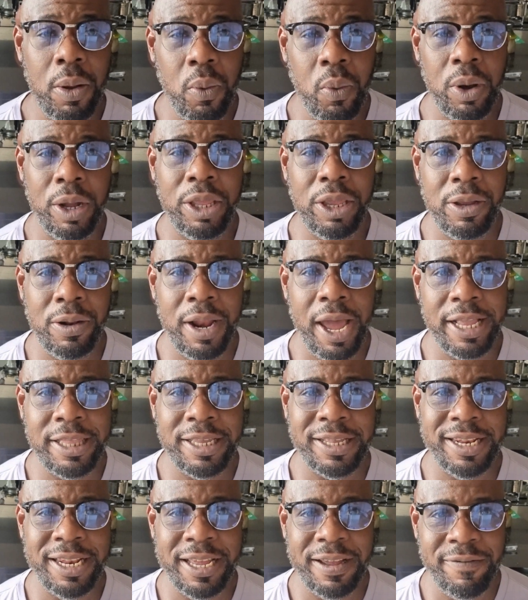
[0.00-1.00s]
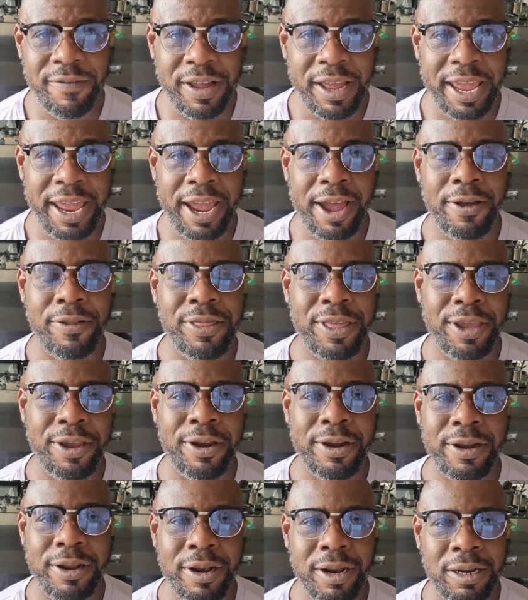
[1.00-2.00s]
Would you like to live a
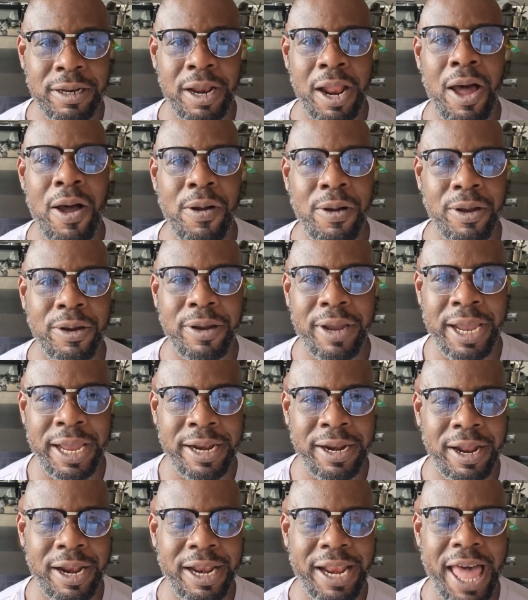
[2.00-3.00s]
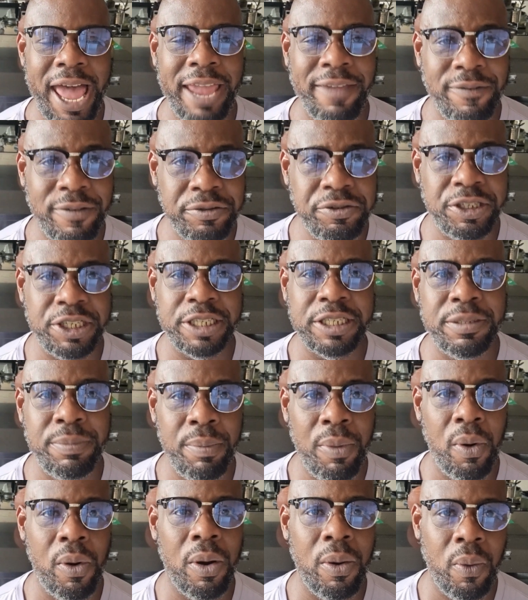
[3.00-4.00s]
healthier, longer, and a life of just
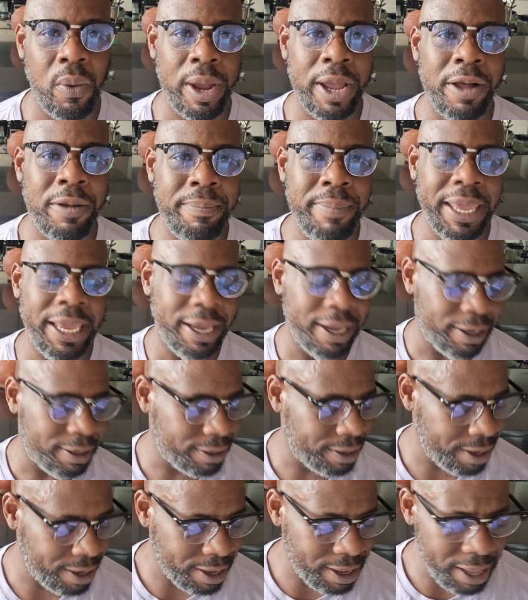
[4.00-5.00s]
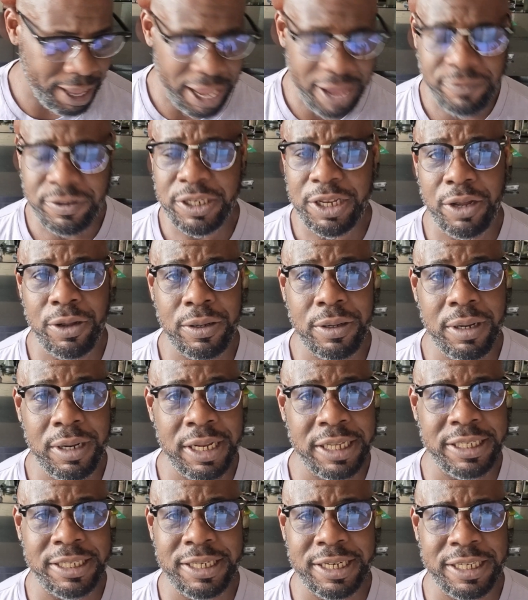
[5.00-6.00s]
more well-being? If so,
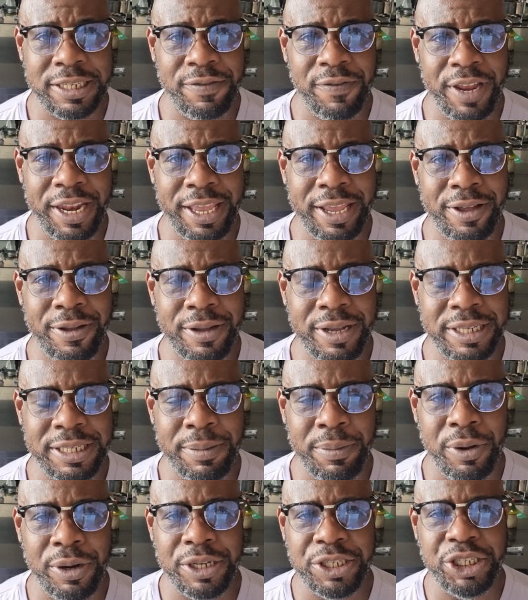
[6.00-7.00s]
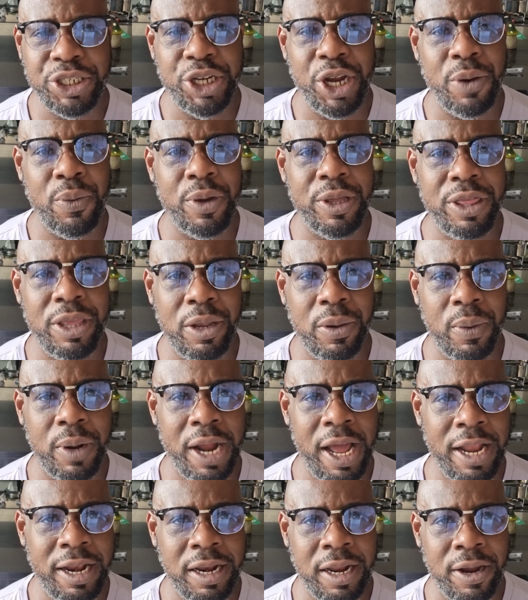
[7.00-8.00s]
listen to this video because I'm going to share with you
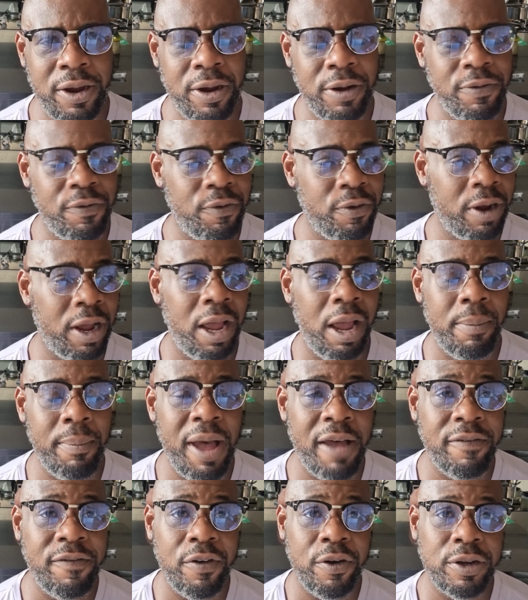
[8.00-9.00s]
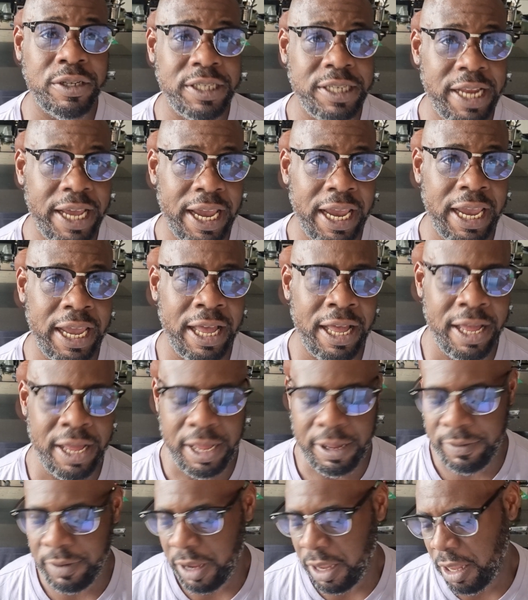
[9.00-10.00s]
what I learned from my first day
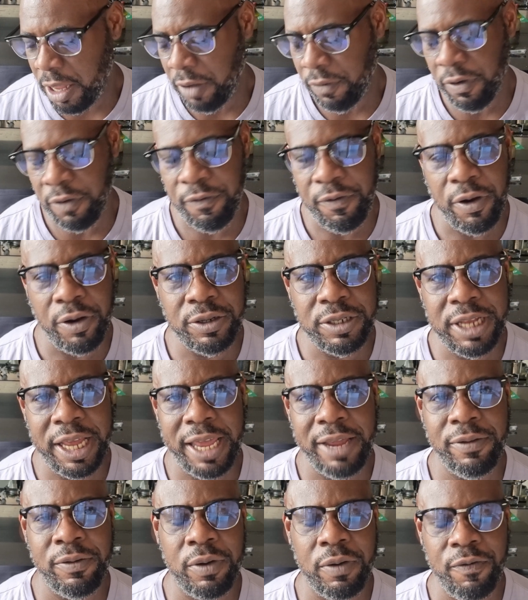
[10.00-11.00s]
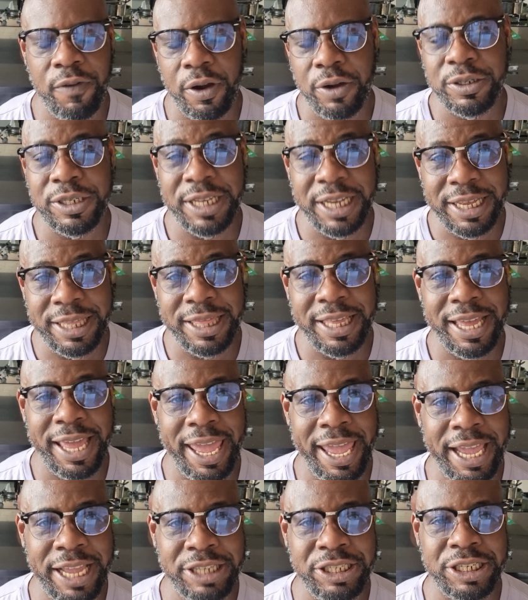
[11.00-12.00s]
of reversing the
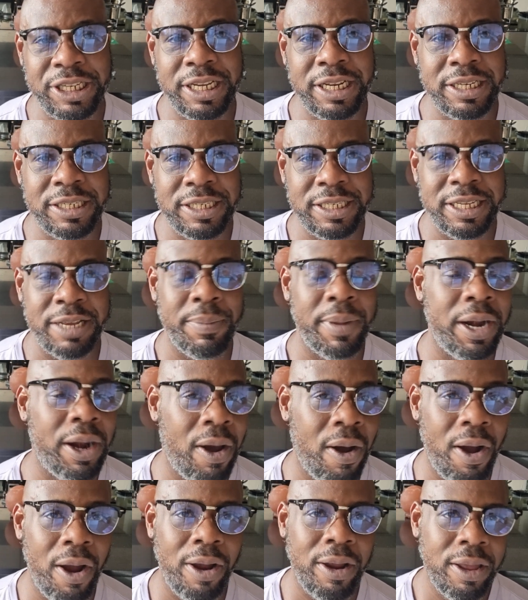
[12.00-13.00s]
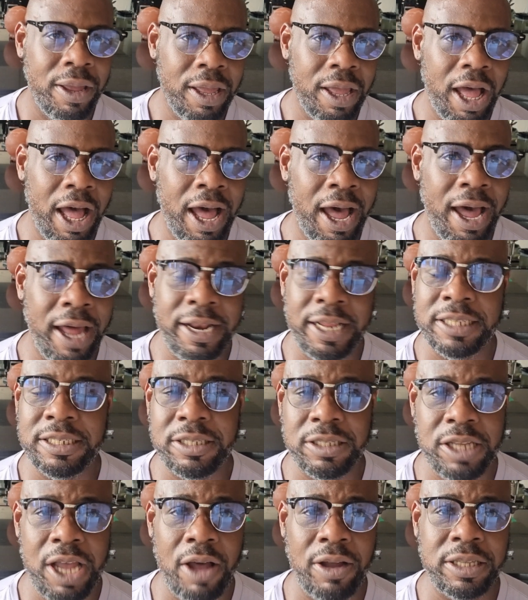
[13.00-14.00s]
aging seminar.
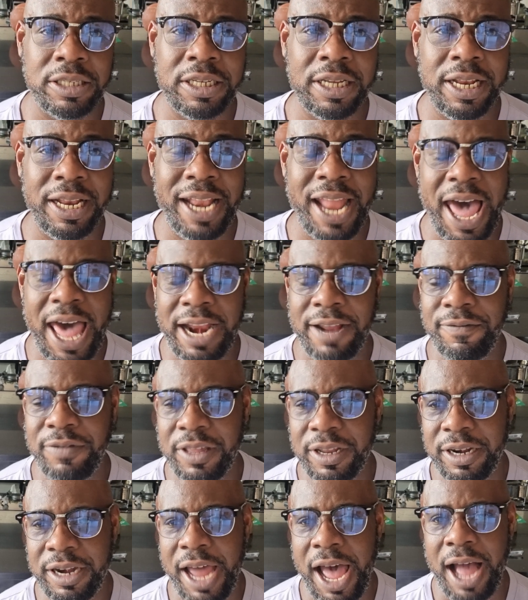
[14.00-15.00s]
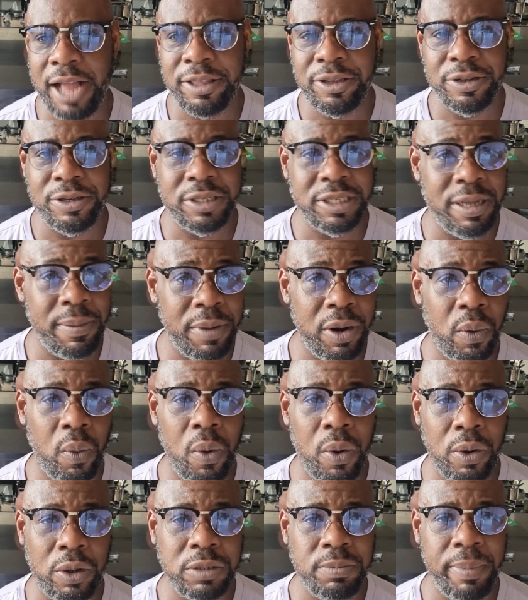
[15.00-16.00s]
That's talking to a lot of the doctors, some of the
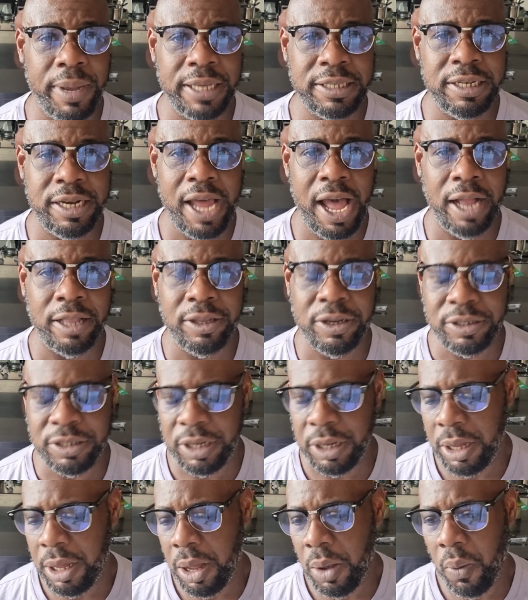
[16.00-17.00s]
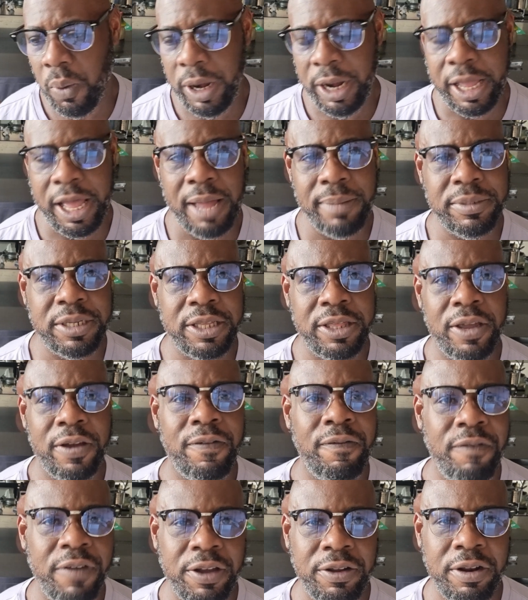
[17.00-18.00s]
world's best doctors when it comes to
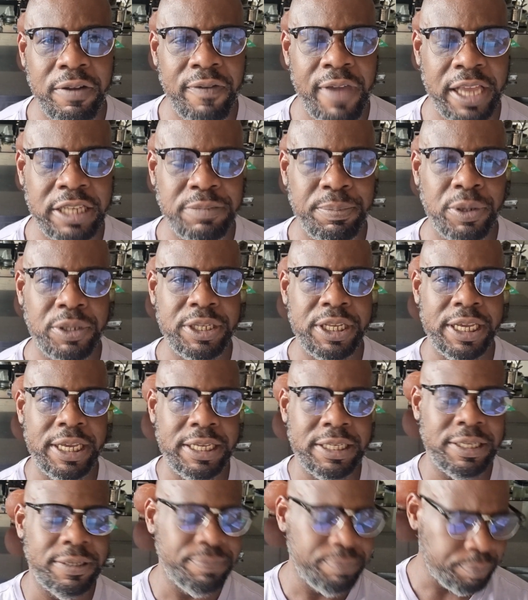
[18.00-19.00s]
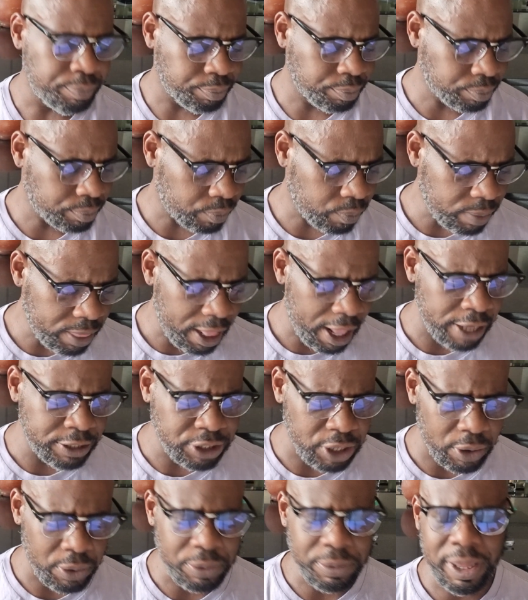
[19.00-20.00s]
their field of expertise.
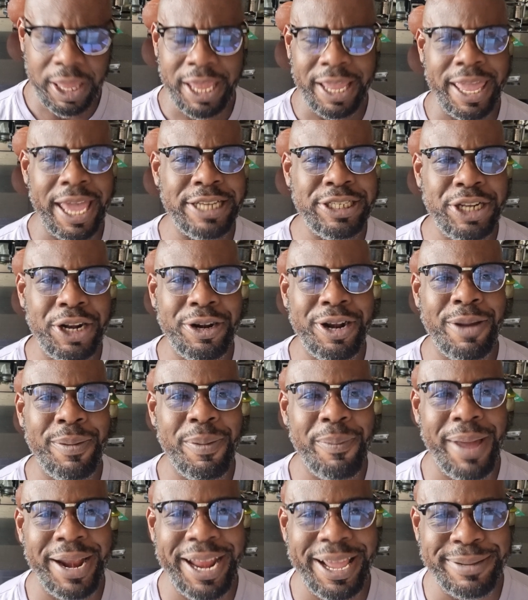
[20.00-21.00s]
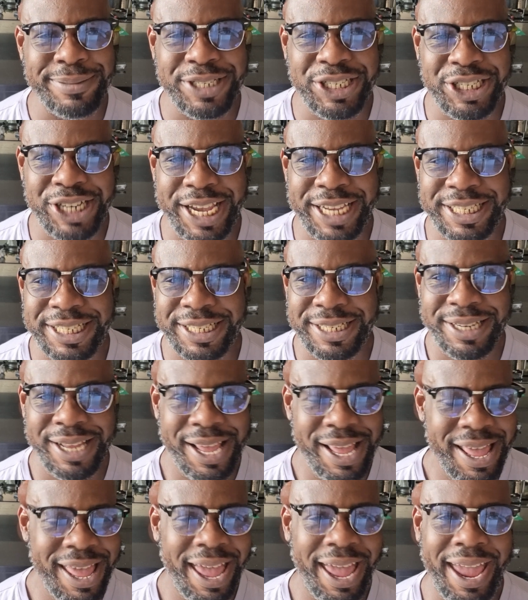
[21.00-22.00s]
So, in case you don't know me, my name is Jason,
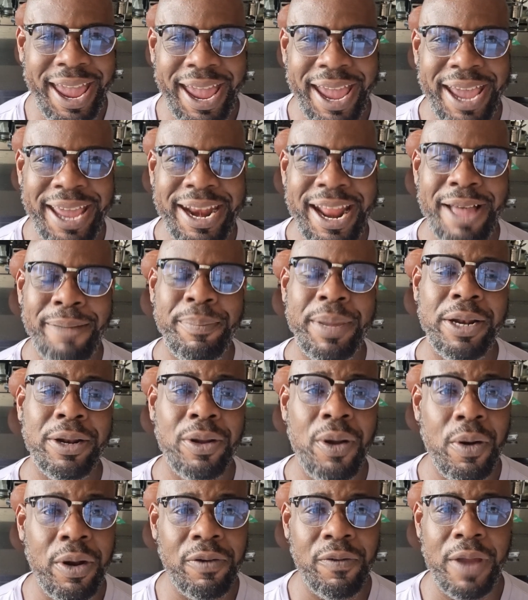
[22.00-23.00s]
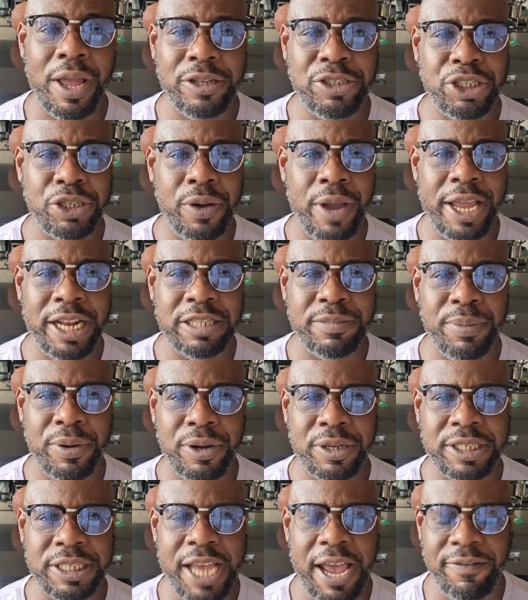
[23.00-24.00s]
and I've been going around
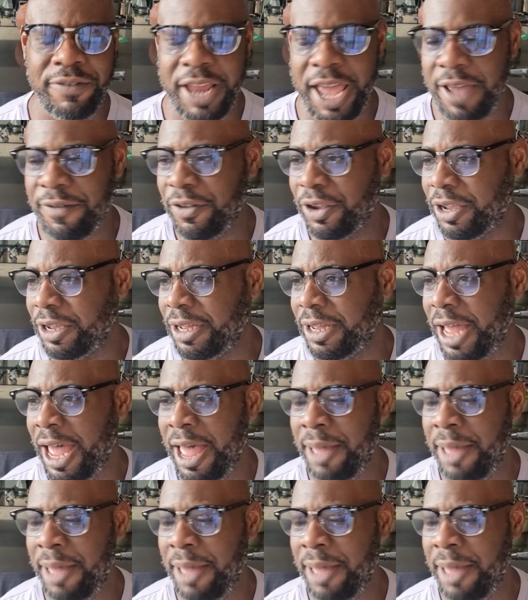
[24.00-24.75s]
Johannesburg, South Africa.